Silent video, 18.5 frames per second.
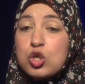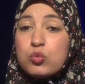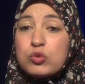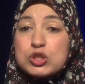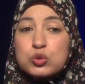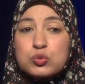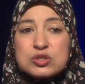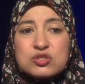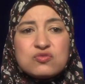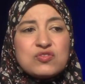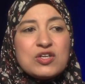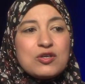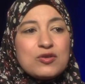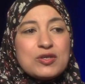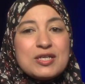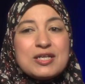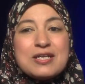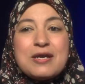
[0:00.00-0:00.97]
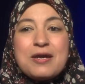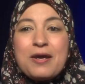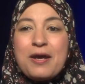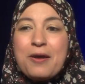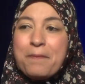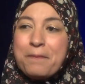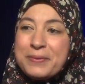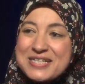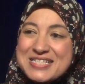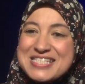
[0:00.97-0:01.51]
which was very
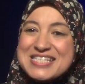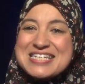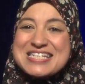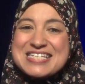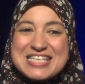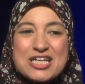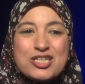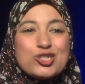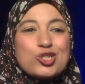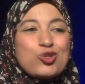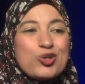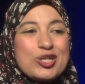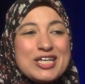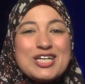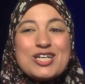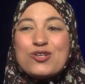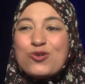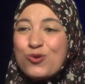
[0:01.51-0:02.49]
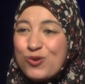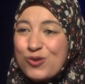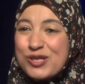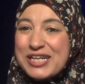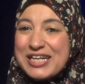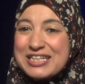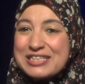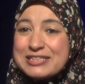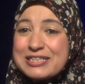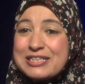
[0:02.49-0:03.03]
business and trade
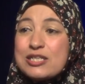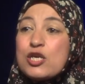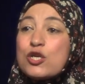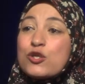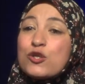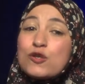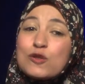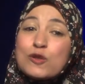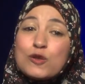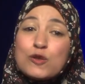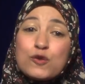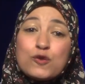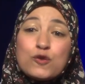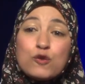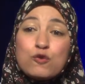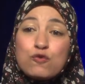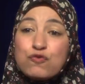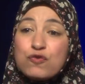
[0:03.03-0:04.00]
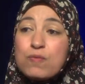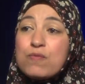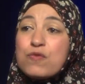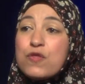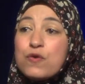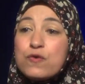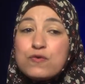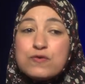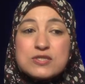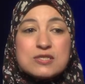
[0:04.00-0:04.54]
oriented could learn from
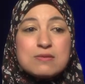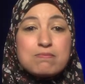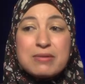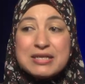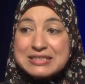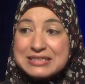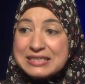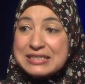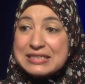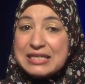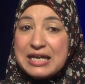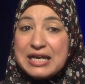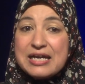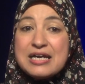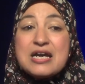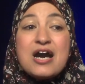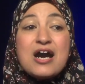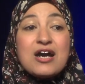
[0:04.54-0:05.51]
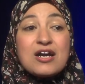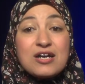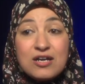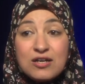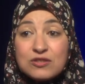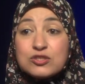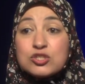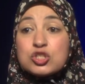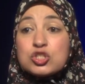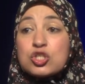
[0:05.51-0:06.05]
those in Medina, a
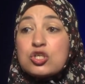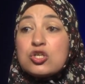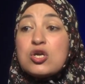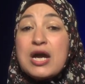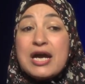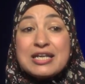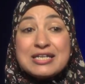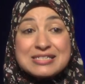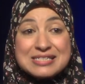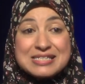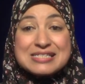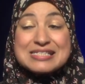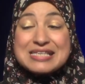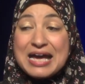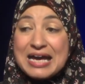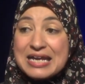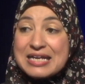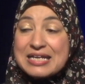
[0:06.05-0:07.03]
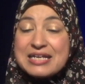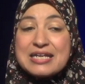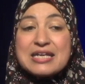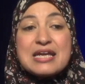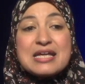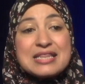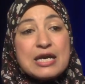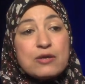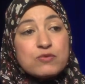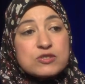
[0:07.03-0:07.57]
culture and a society
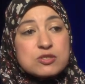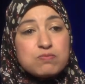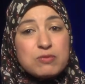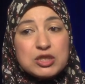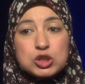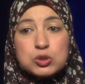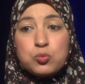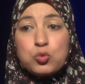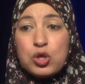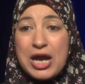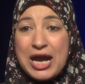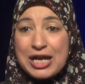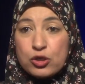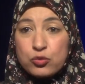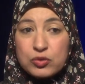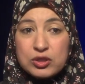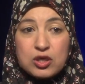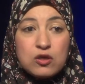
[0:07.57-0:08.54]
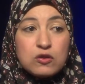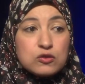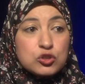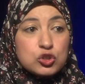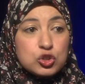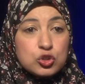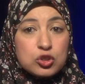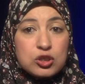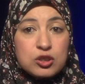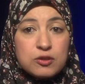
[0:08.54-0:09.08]
that was much more
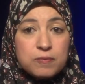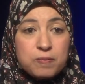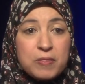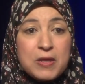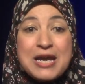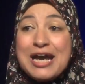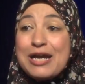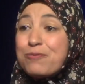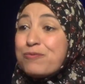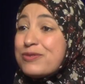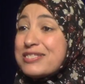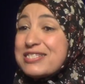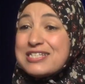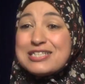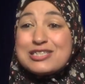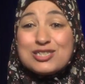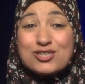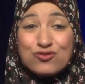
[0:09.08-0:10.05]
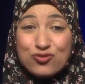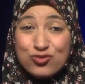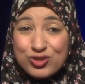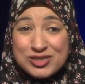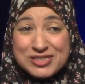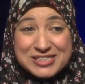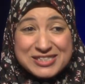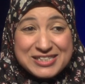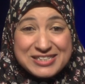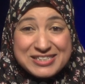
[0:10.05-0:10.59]
agricultural. And we see
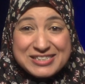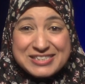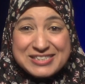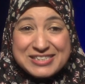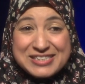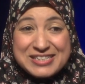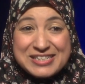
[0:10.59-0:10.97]
differences